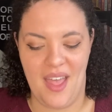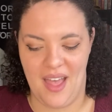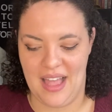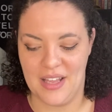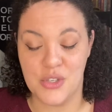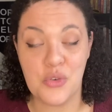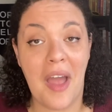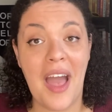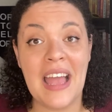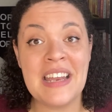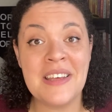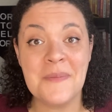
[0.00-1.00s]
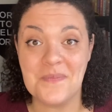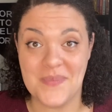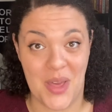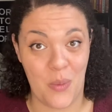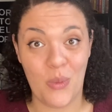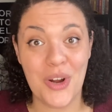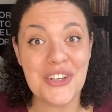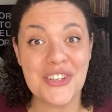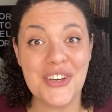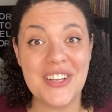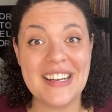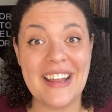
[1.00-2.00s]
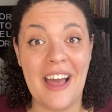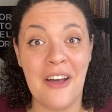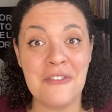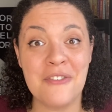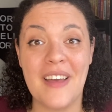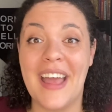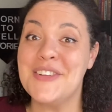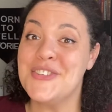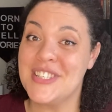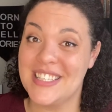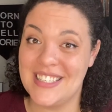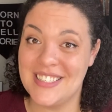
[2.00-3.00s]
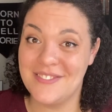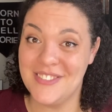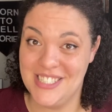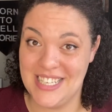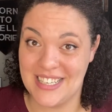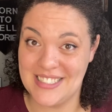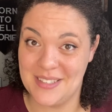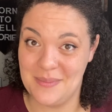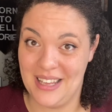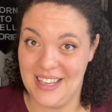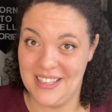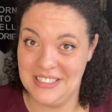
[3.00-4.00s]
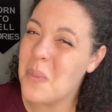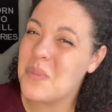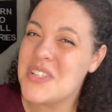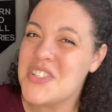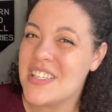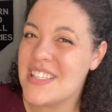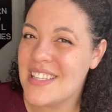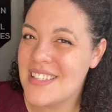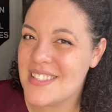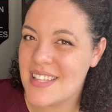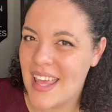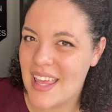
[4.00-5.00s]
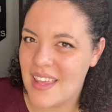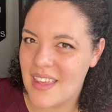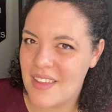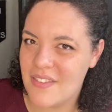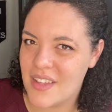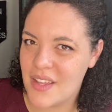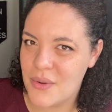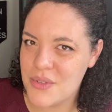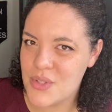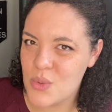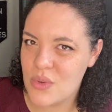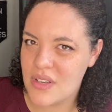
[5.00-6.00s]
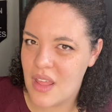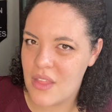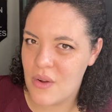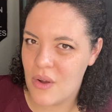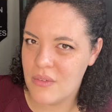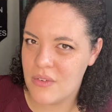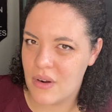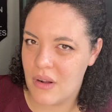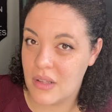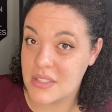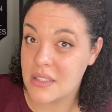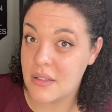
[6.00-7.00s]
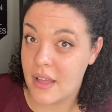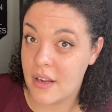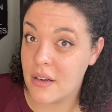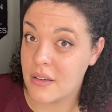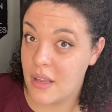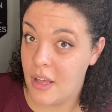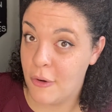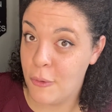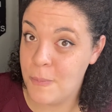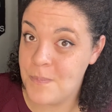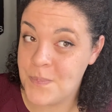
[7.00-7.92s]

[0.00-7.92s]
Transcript: I tried, they weren't good enough, and she rejected me. But she did say if it goes through another overhaul to let her know.